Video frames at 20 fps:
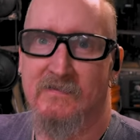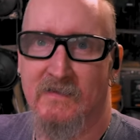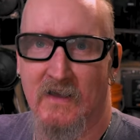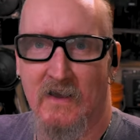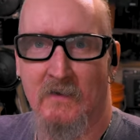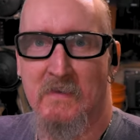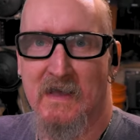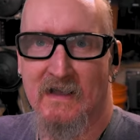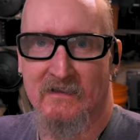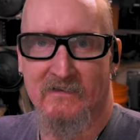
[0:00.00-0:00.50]

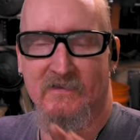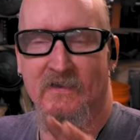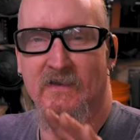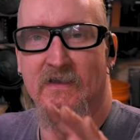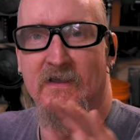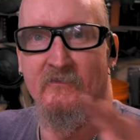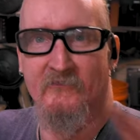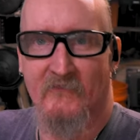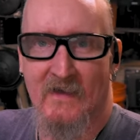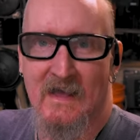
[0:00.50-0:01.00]
So make sure
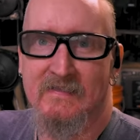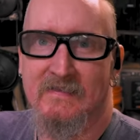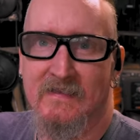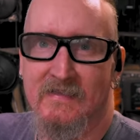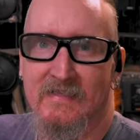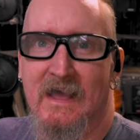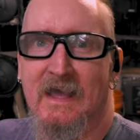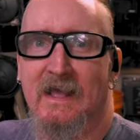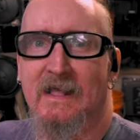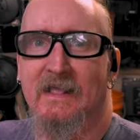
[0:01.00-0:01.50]
you're
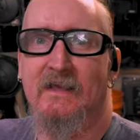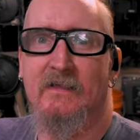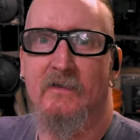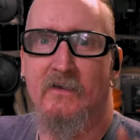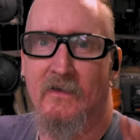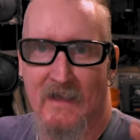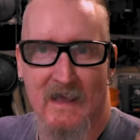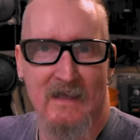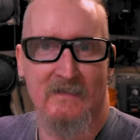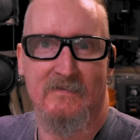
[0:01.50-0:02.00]
ventilated
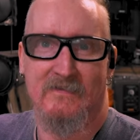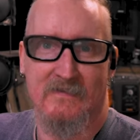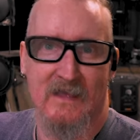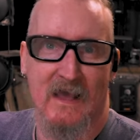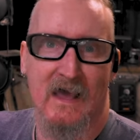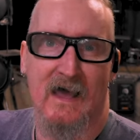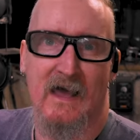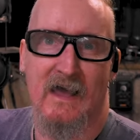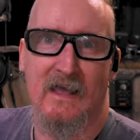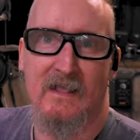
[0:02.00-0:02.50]
or
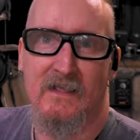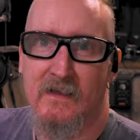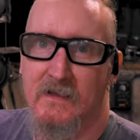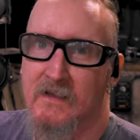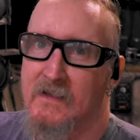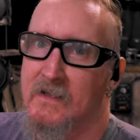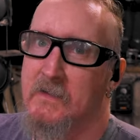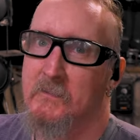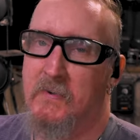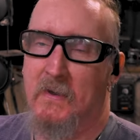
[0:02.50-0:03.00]
outside.
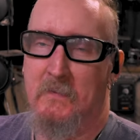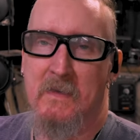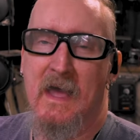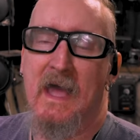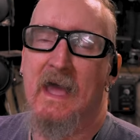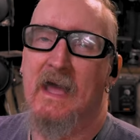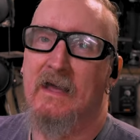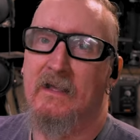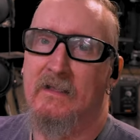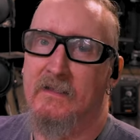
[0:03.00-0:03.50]
But
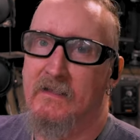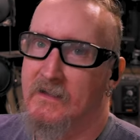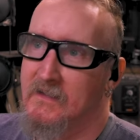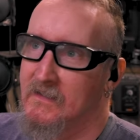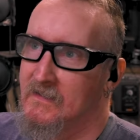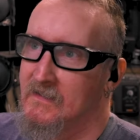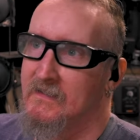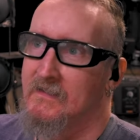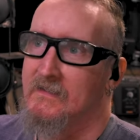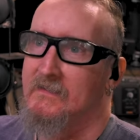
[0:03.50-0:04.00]
man,
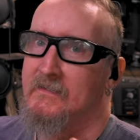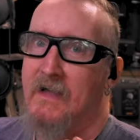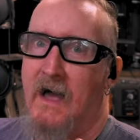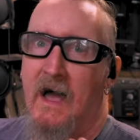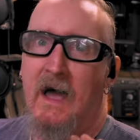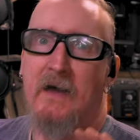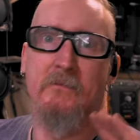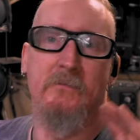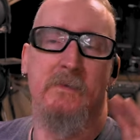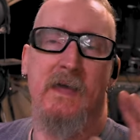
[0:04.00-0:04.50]

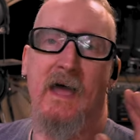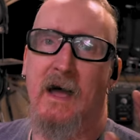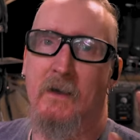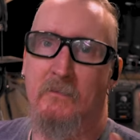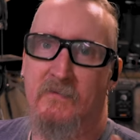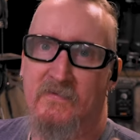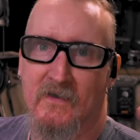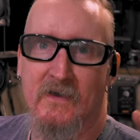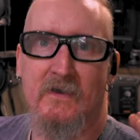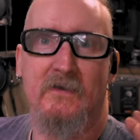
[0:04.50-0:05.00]
I, man,
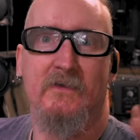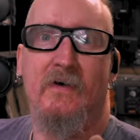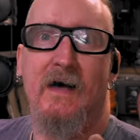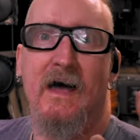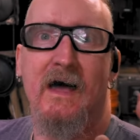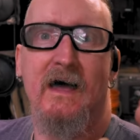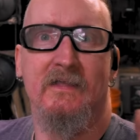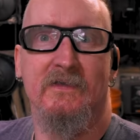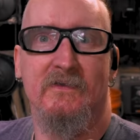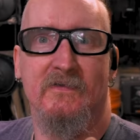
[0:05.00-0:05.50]
I'm so
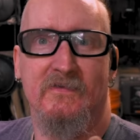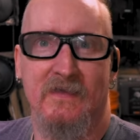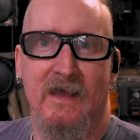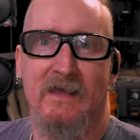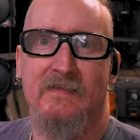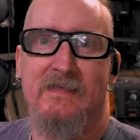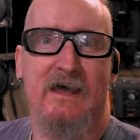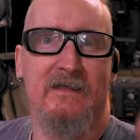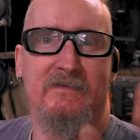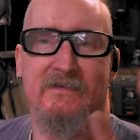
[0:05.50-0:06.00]
glad you
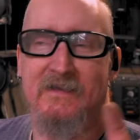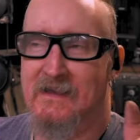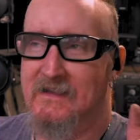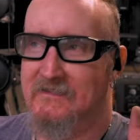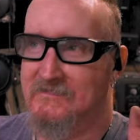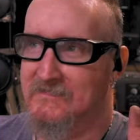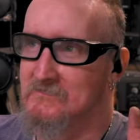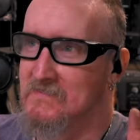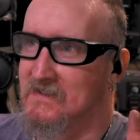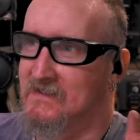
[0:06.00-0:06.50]
said that,
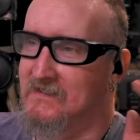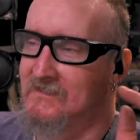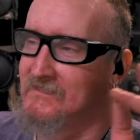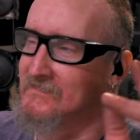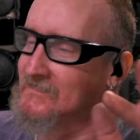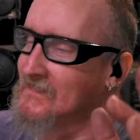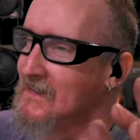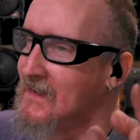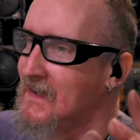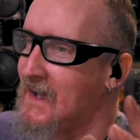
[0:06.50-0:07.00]
Jason,
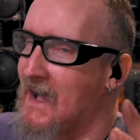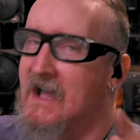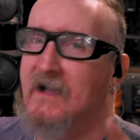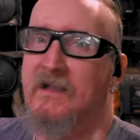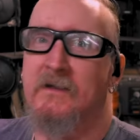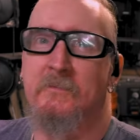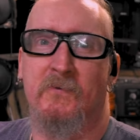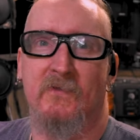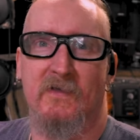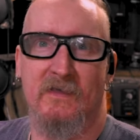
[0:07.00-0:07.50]
because uh, I
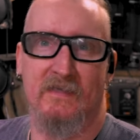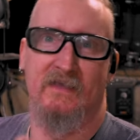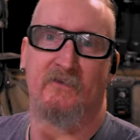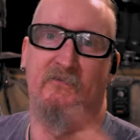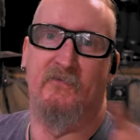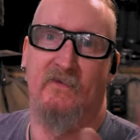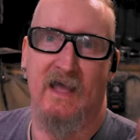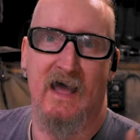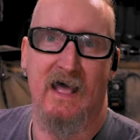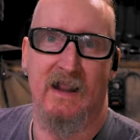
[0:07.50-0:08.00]
completely
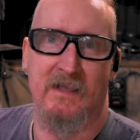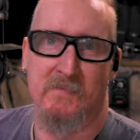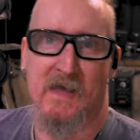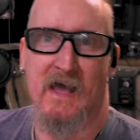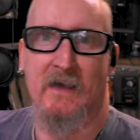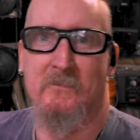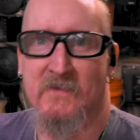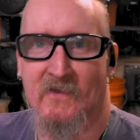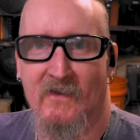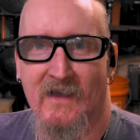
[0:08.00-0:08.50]
forgot
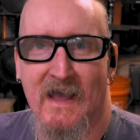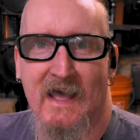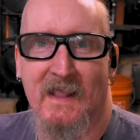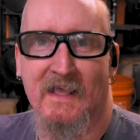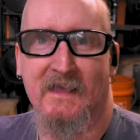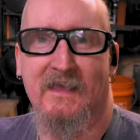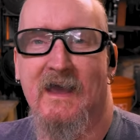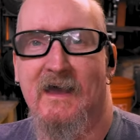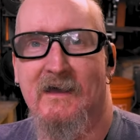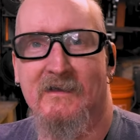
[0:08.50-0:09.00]
about
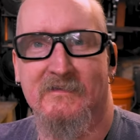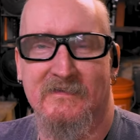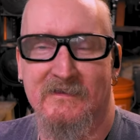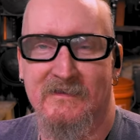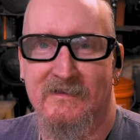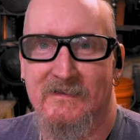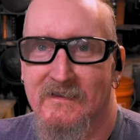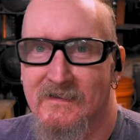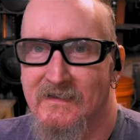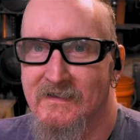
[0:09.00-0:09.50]
muriatic
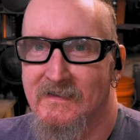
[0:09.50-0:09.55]
acid.